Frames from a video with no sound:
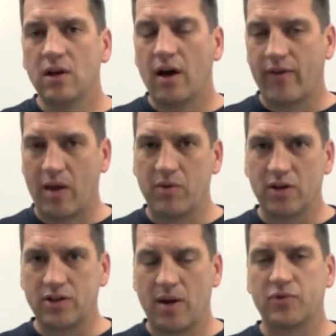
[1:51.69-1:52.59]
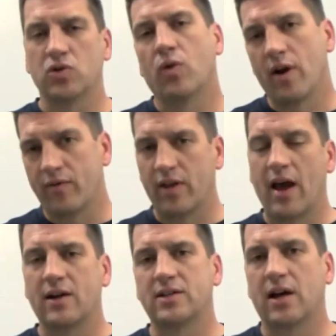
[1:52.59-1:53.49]
of ambient temperature, whatever the
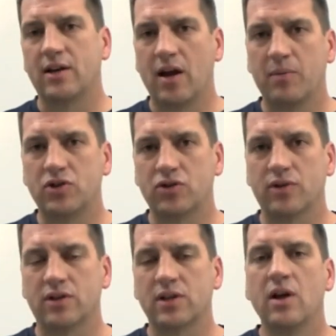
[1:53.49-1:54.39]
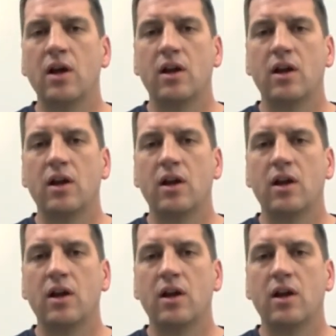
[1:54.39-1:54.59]
outside temperature is.